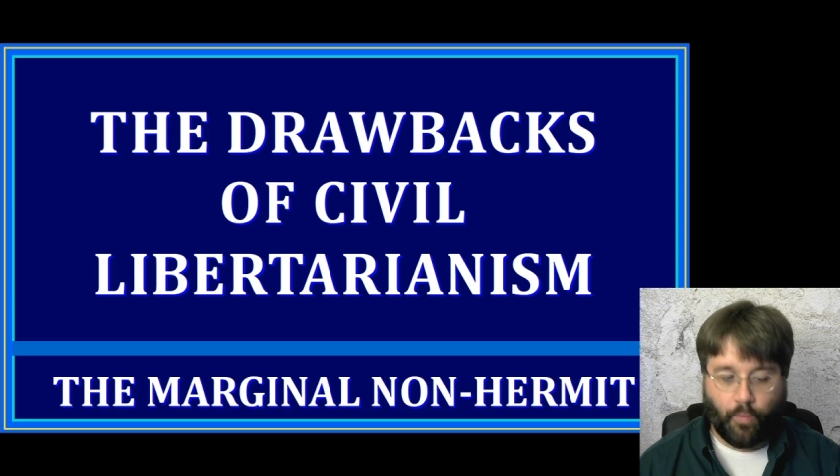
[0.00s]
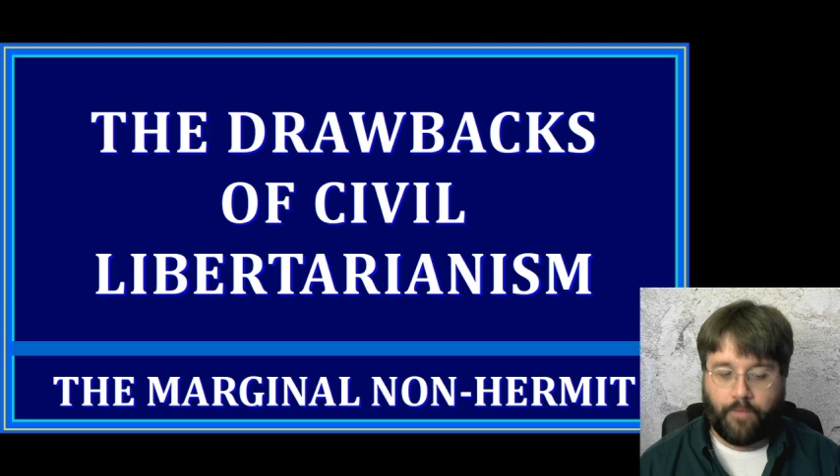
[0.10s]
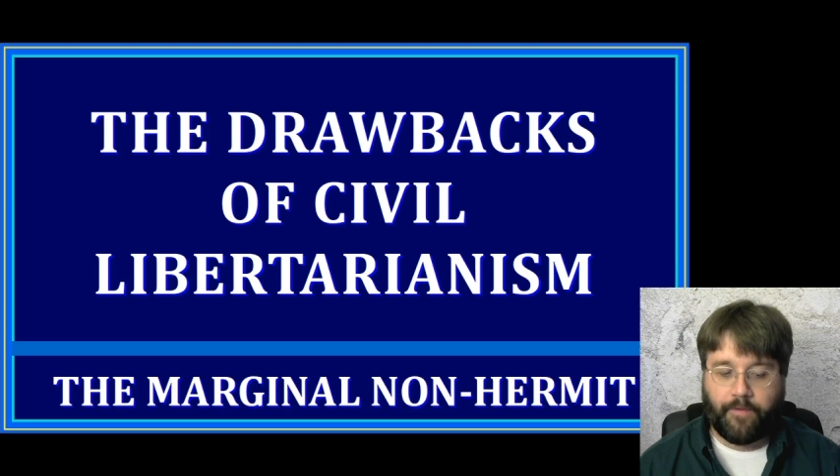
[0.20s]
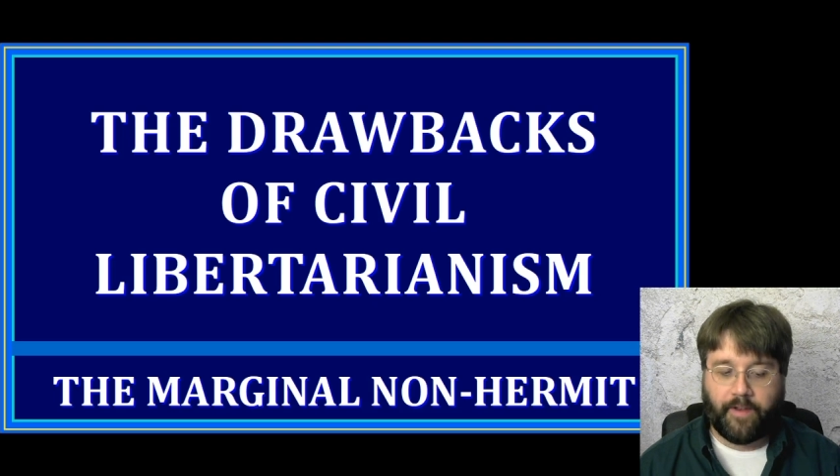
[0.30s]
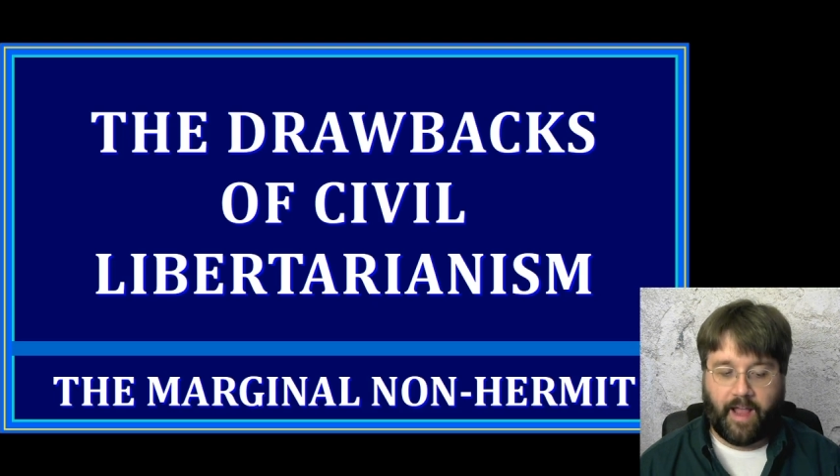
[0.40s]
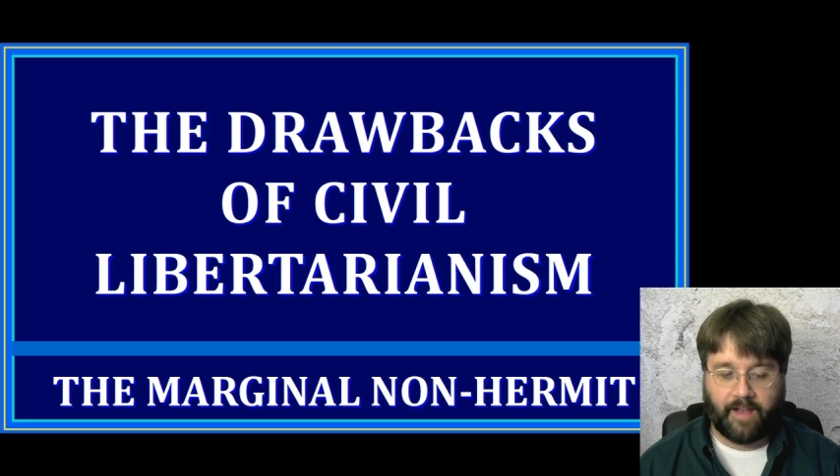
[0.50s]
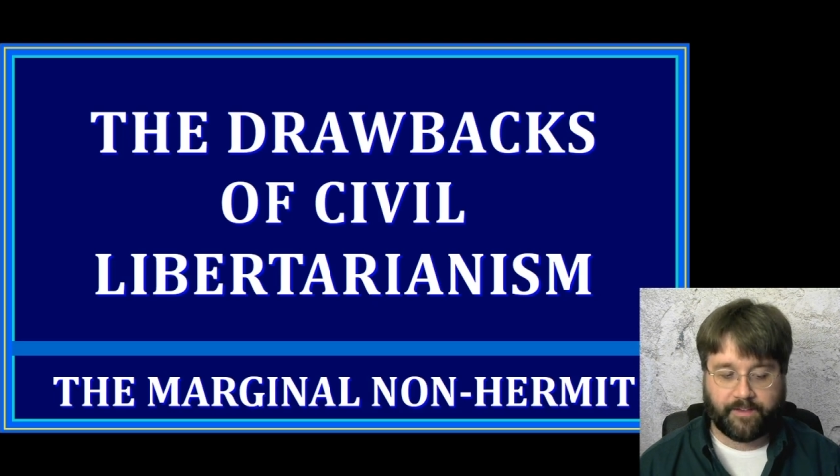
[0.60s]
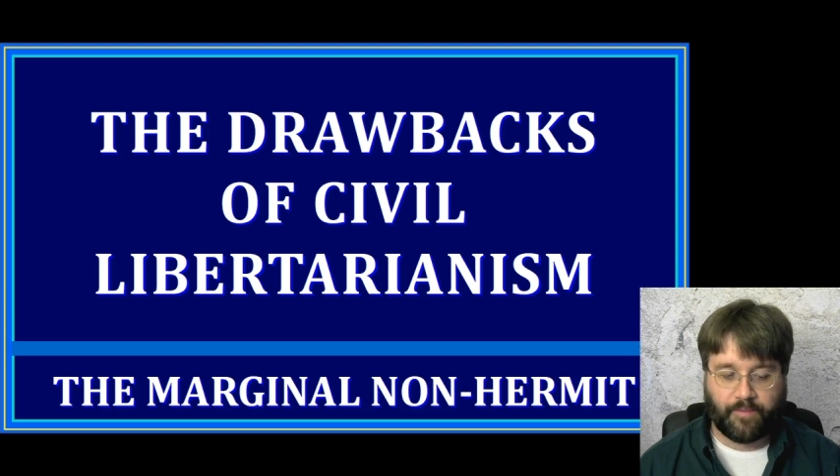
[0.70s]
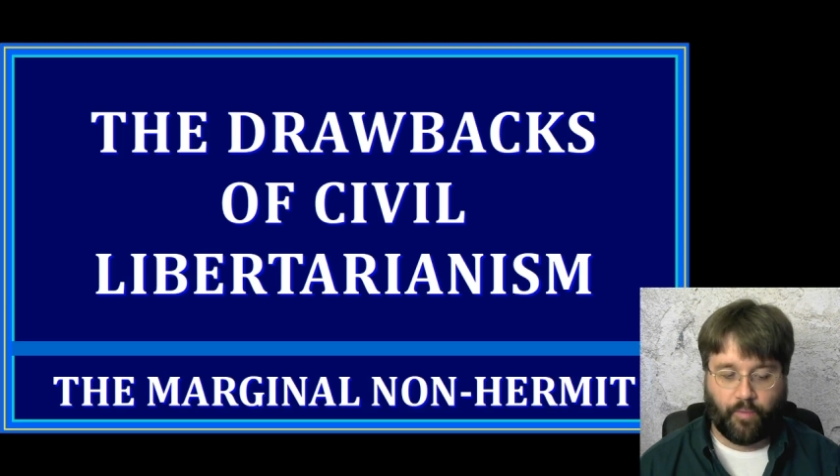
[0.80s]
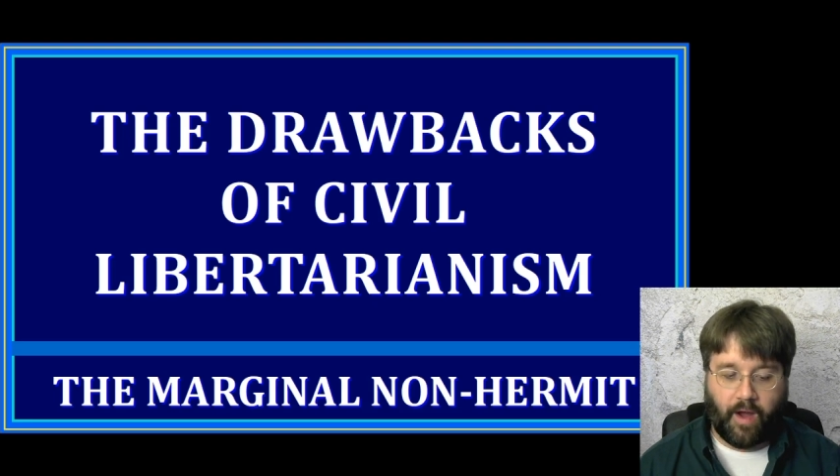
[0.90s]
Wolfe had
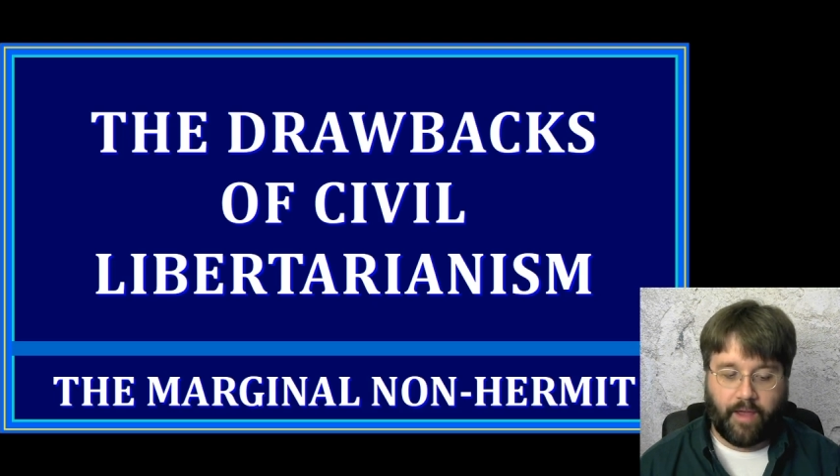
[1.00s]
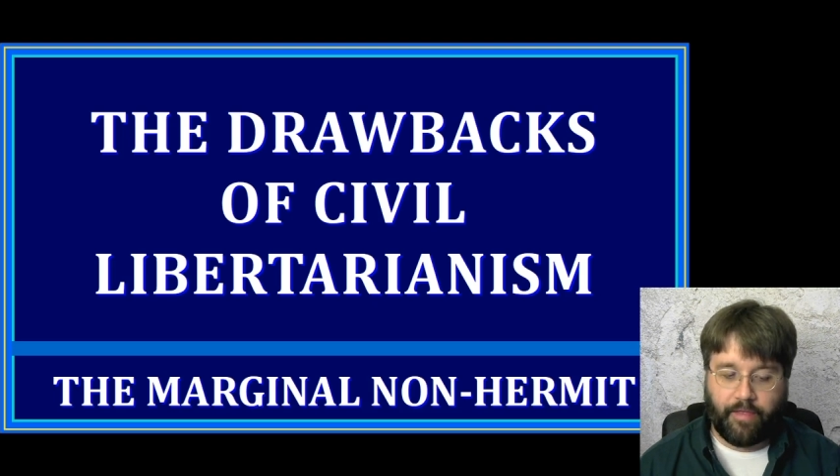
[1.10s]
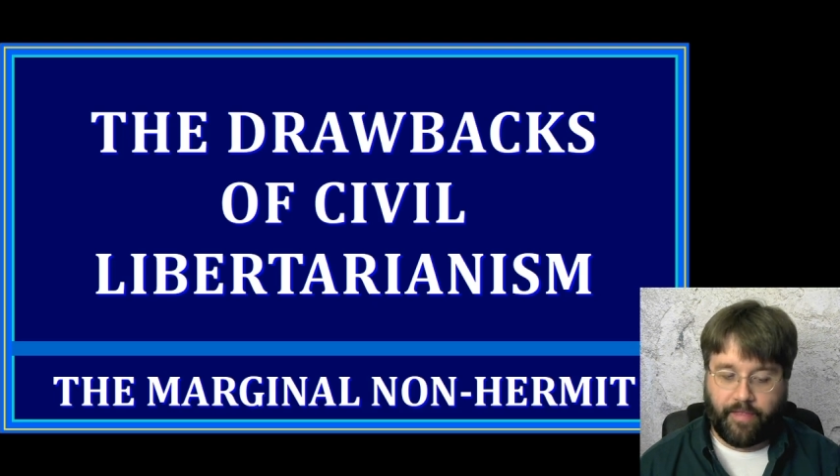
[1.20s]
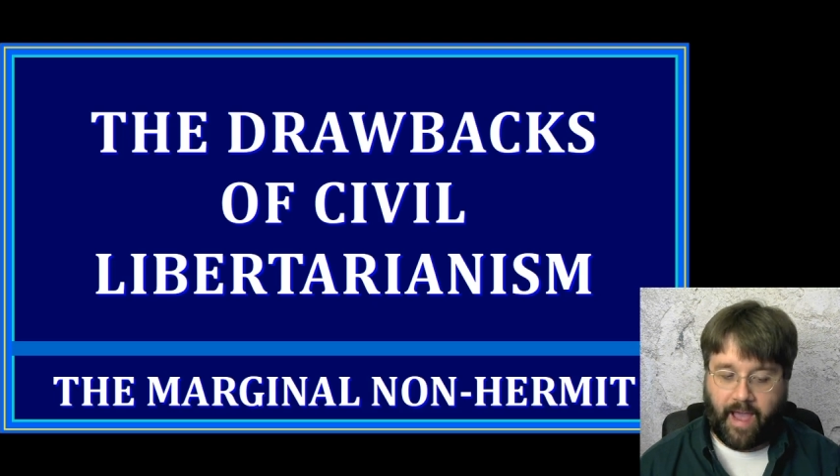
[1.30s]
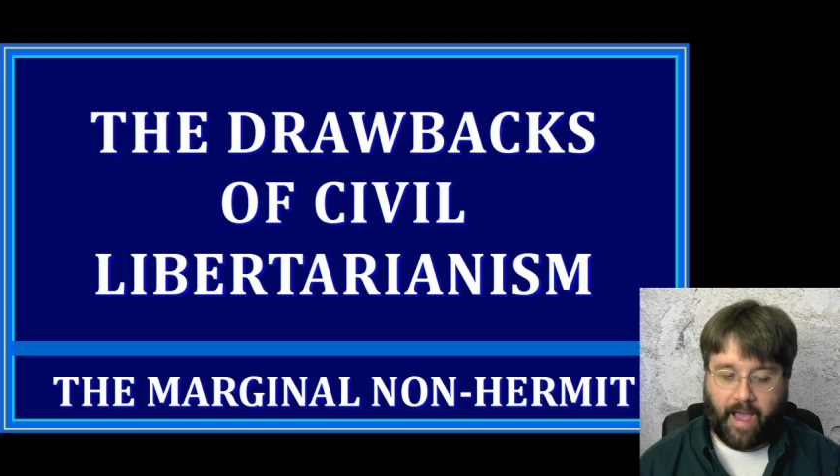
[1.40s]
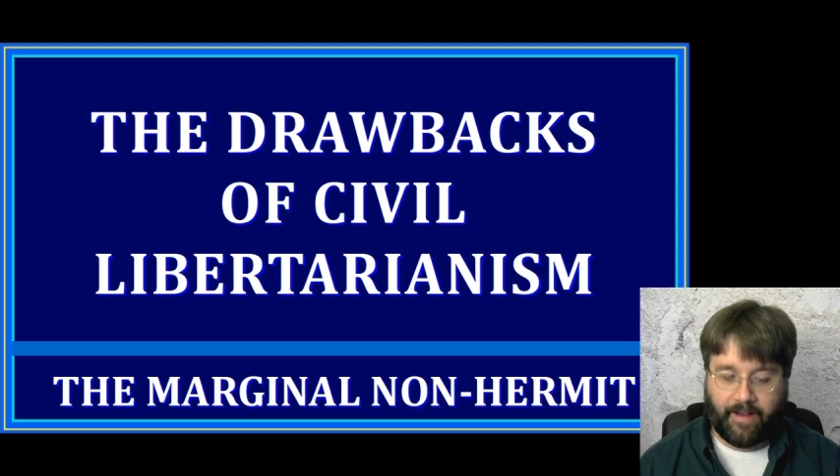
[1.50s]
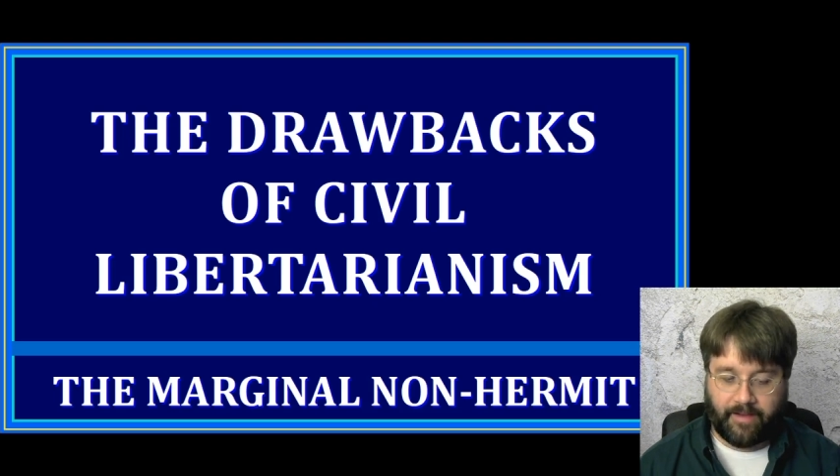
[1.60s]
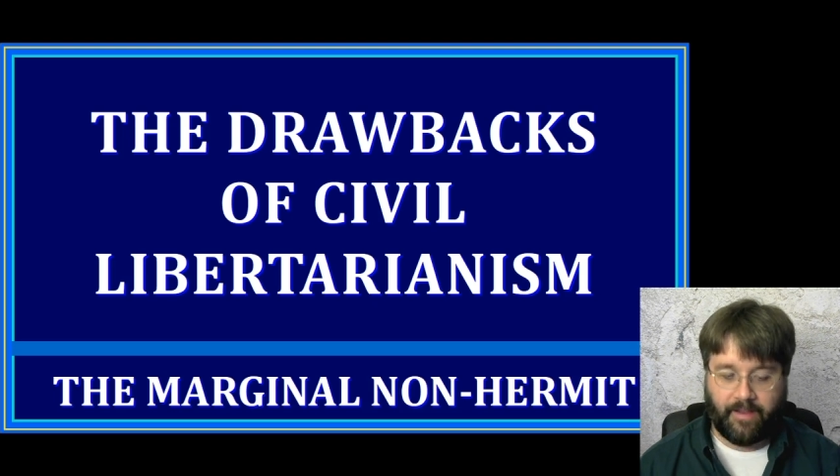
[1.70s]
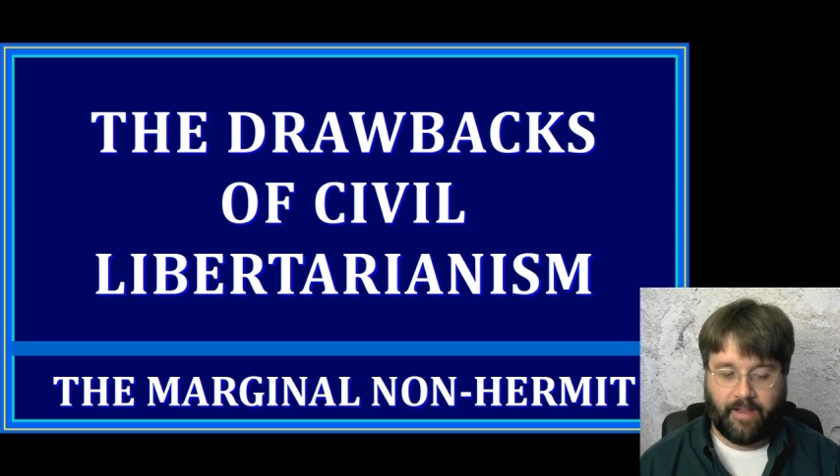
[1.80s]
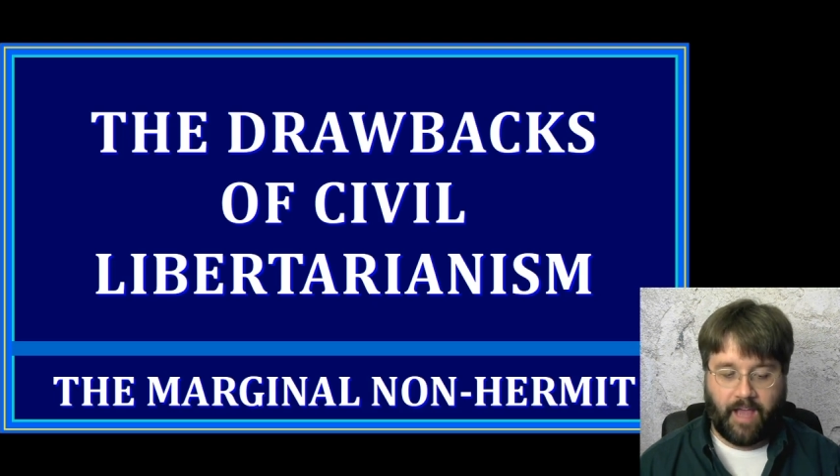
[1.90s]
asked why that